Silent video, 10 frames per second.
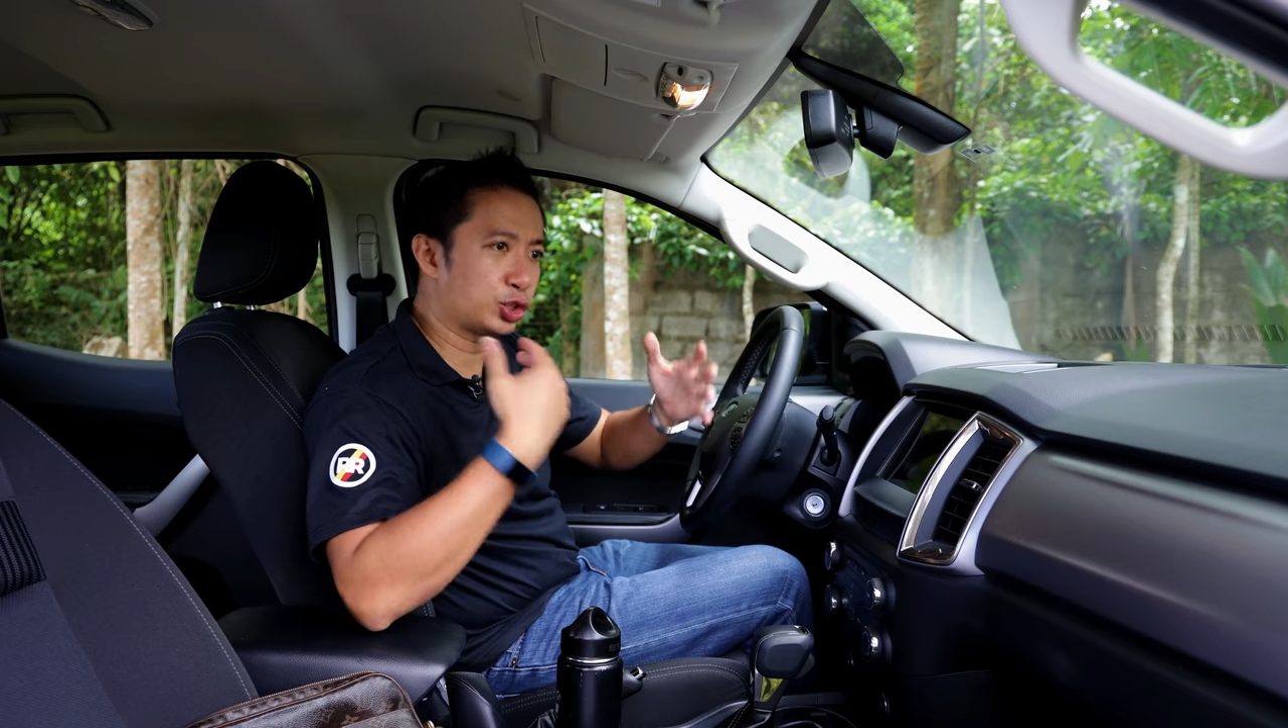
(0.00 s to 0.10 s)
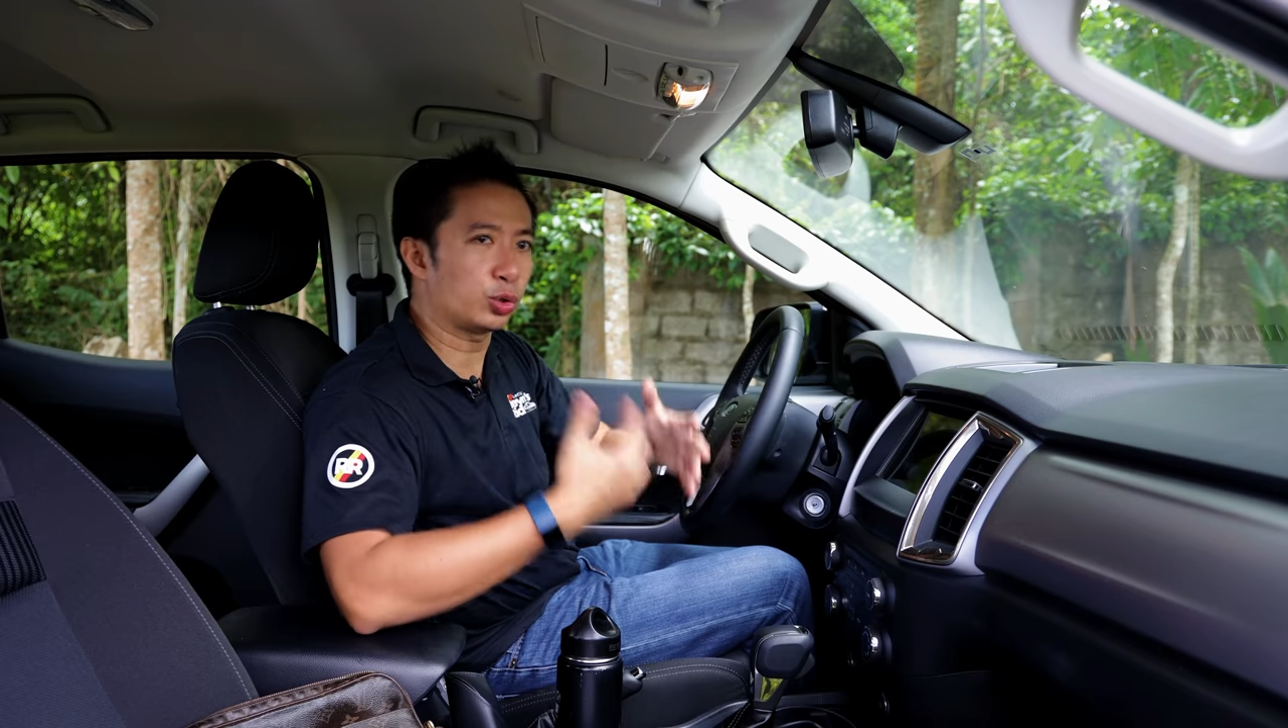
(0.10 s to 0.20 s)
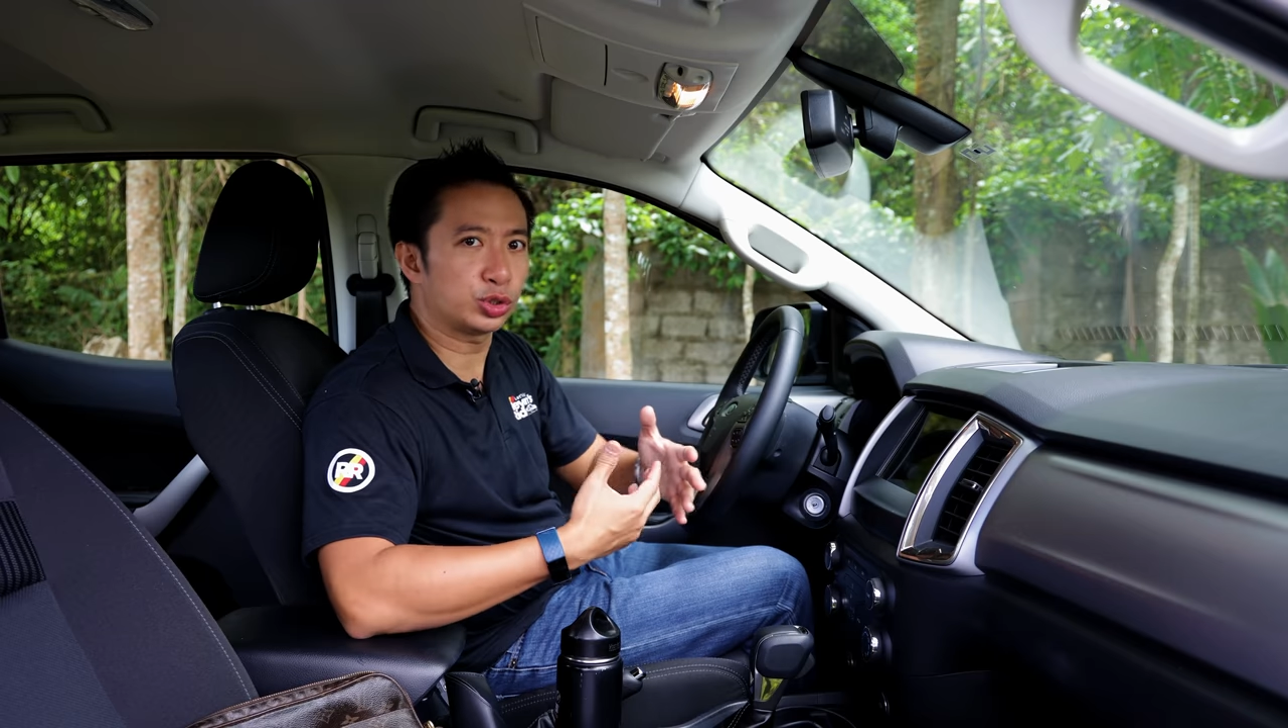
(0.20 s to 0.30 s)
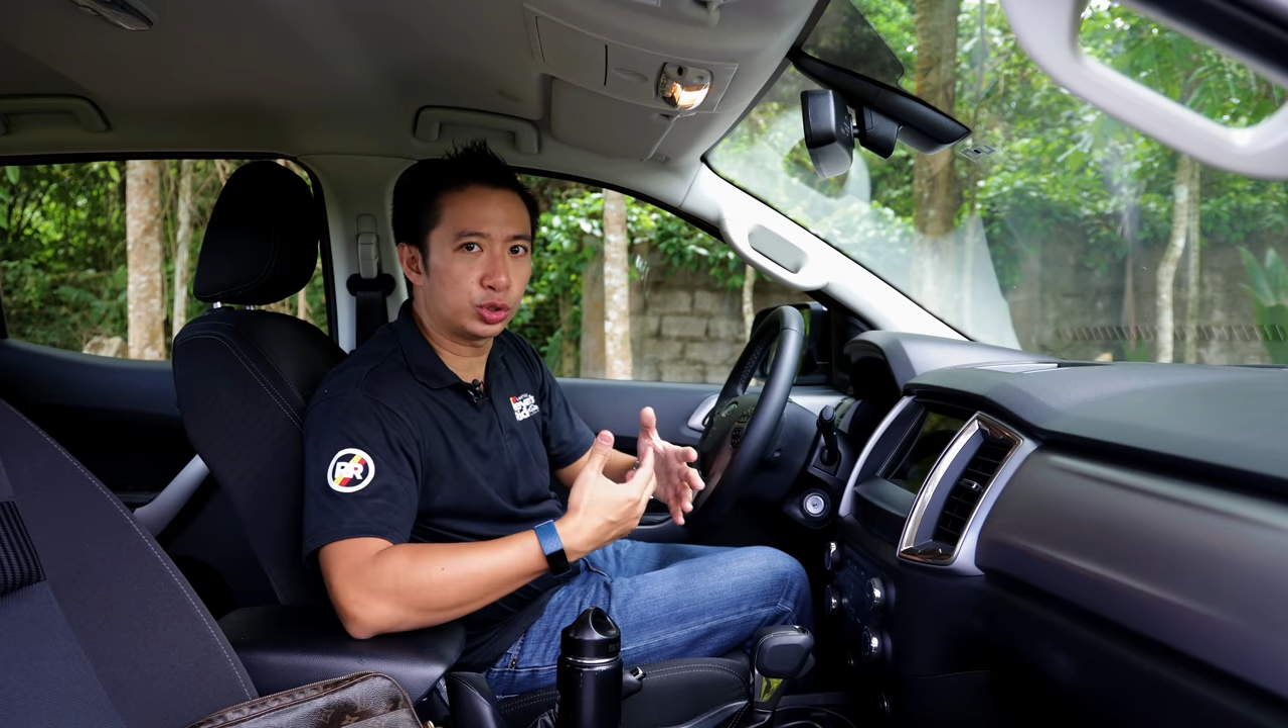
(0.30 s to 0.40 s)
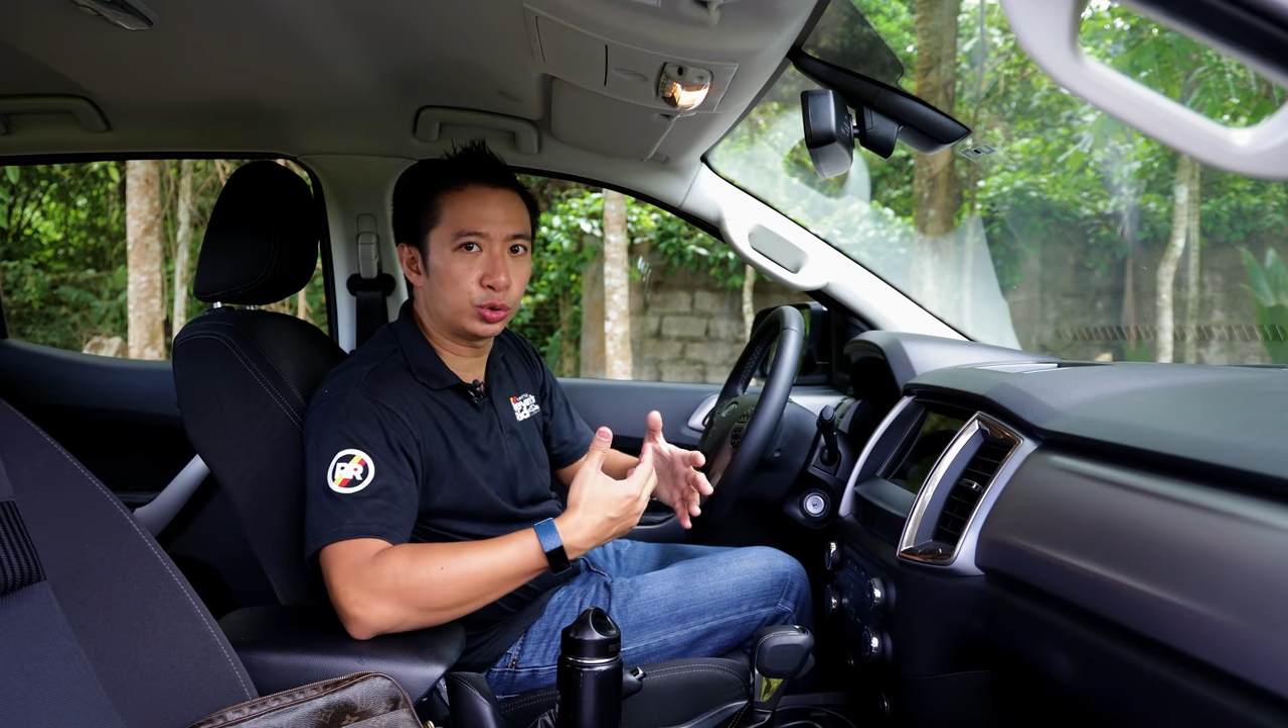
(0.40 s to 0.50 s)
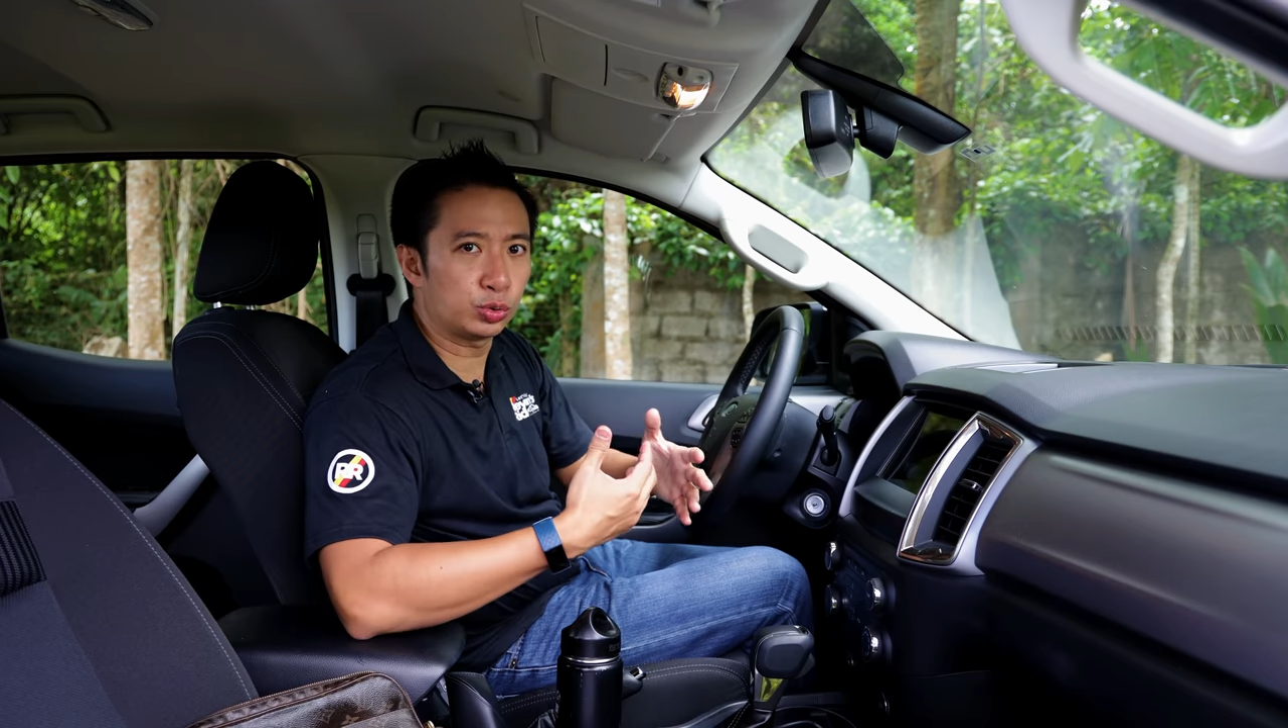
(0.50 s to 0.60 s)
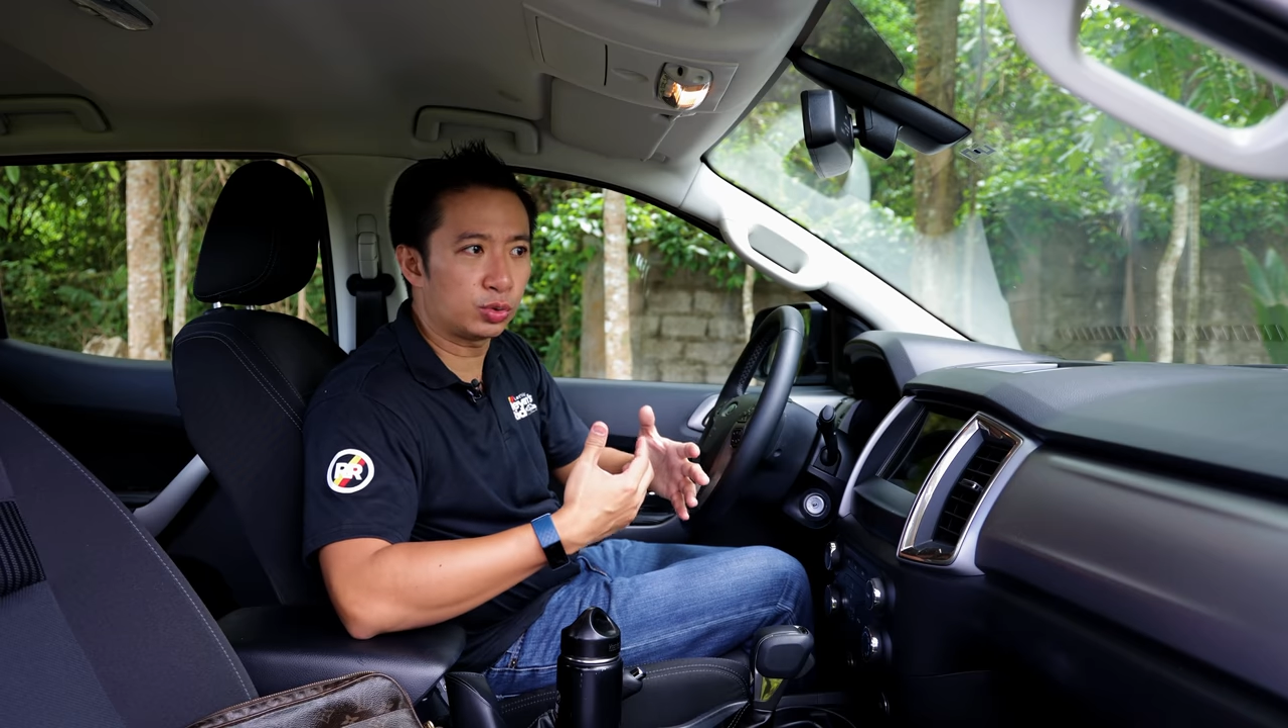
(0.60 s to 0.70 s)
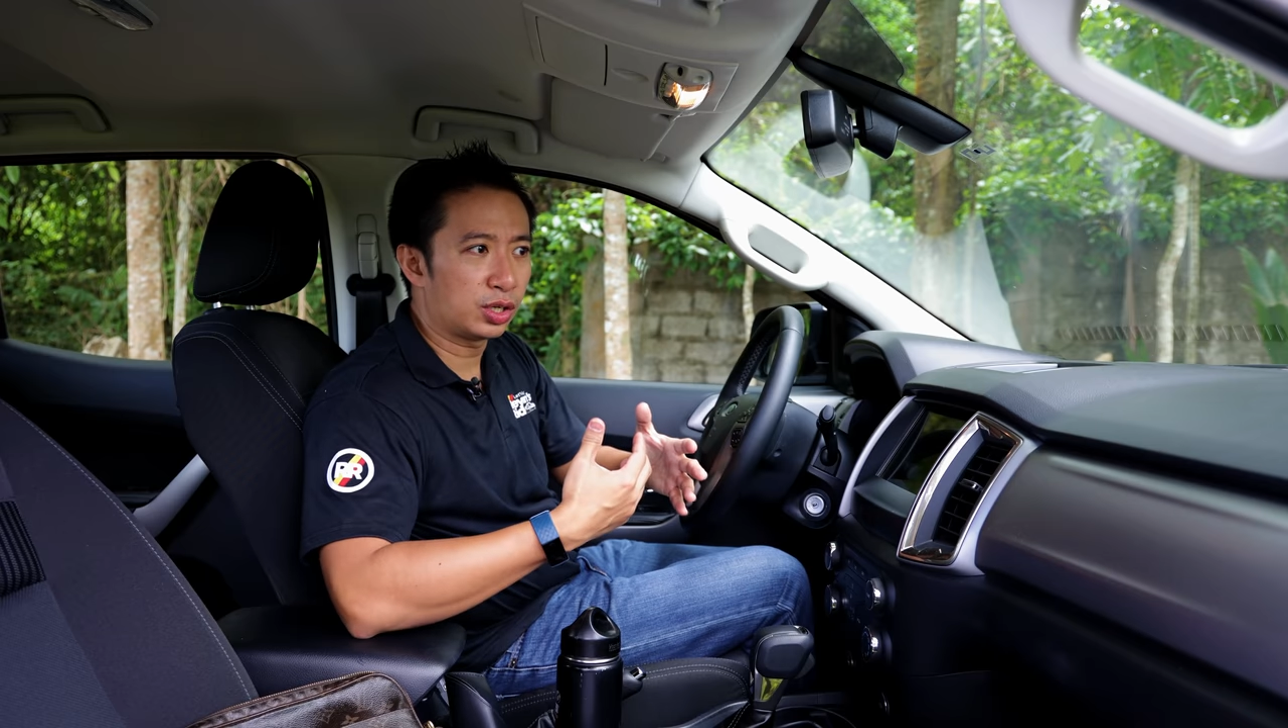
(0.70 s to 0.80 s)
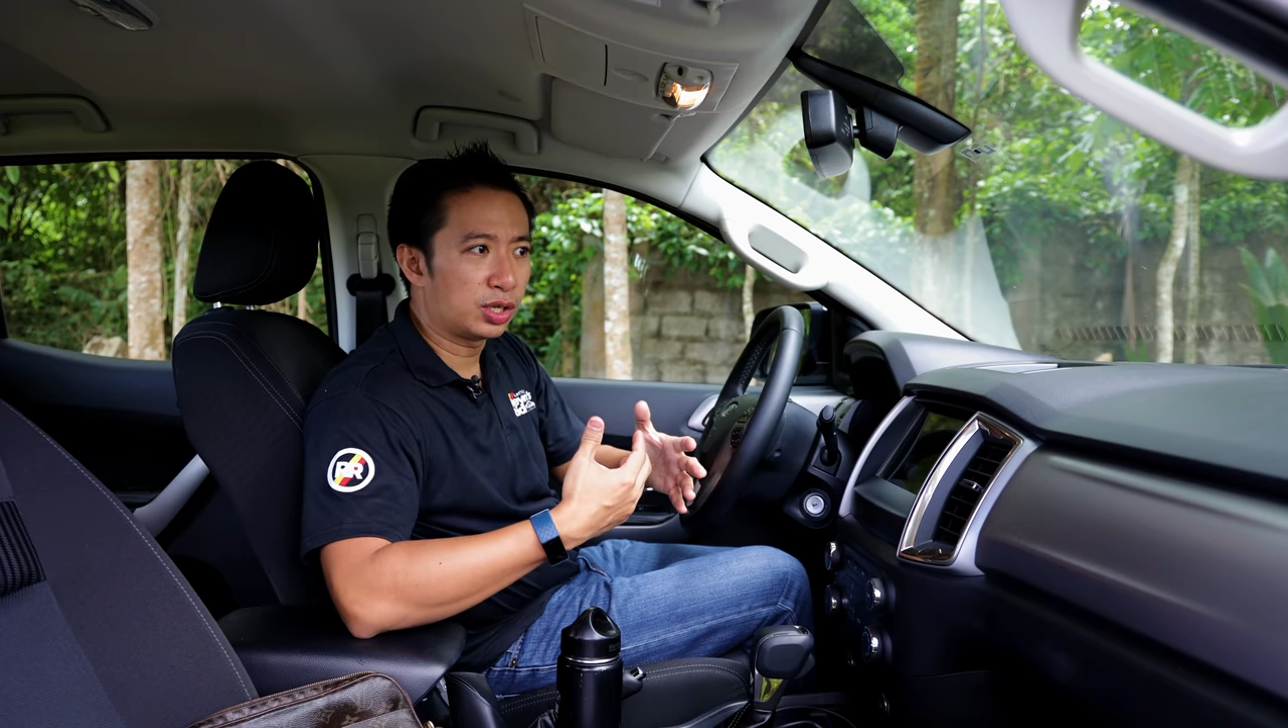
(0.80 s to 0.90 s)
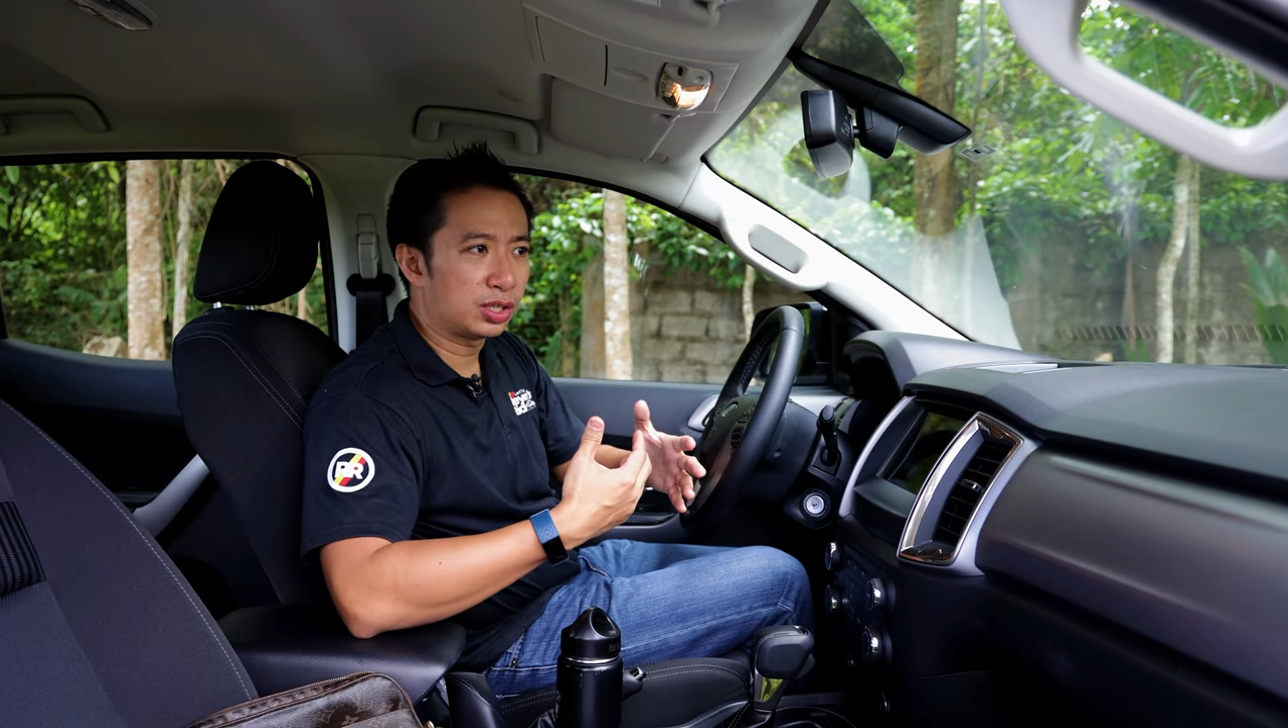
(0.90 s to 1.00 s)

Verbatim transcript: shows you